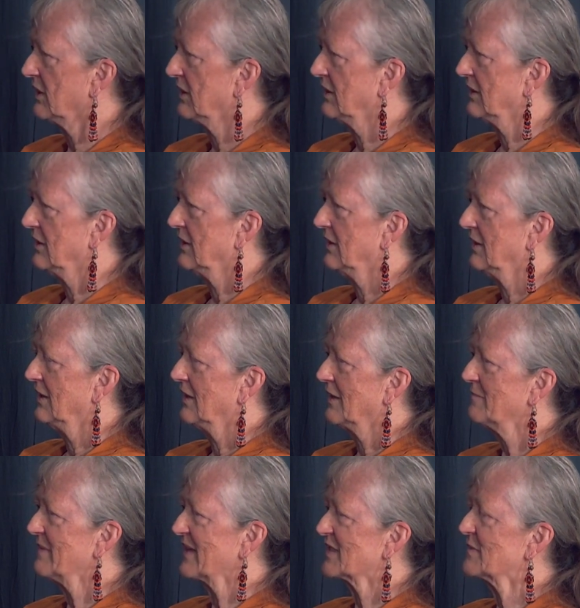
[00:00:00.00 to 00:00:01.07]
I know.
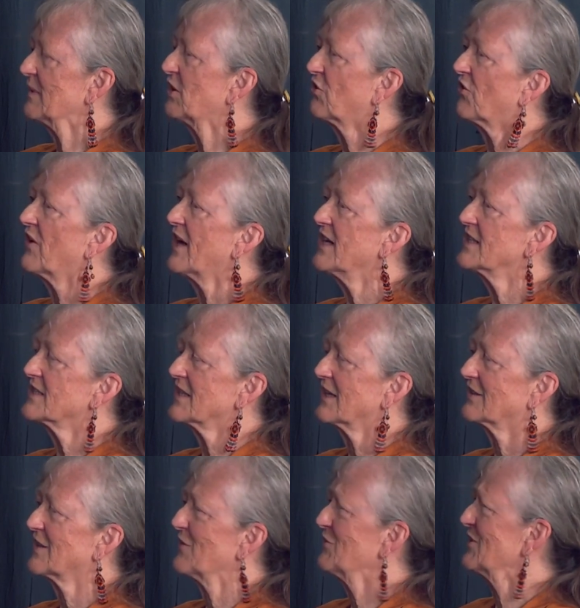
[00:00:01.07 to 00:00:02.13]
It makes me crazy
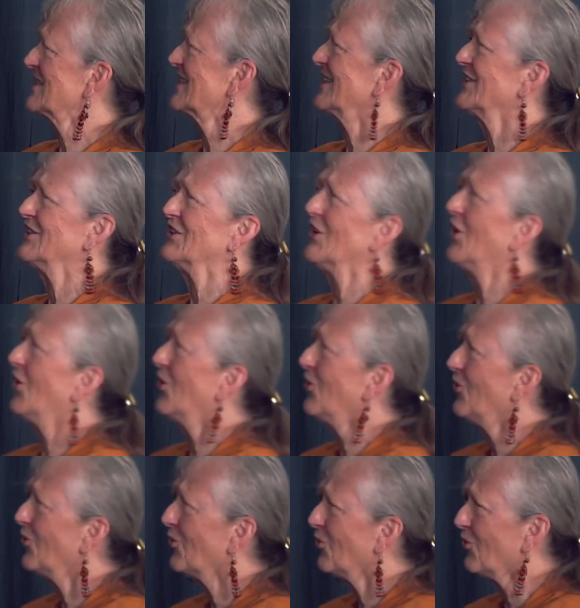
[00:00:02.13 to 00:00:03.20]
because I want to say
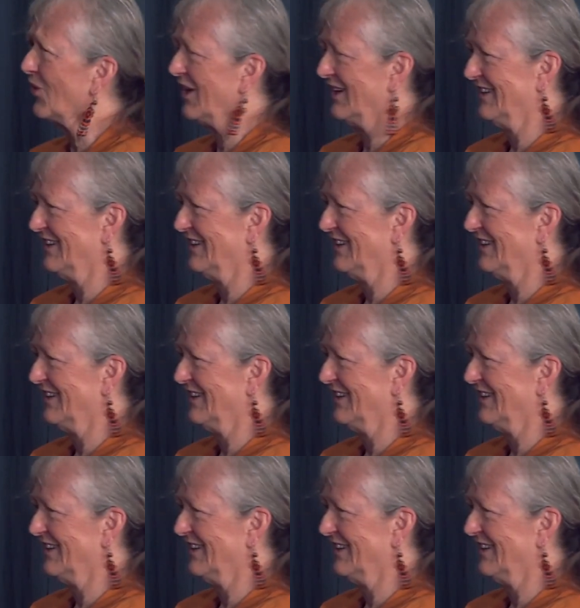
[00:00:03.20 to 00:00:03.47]
no.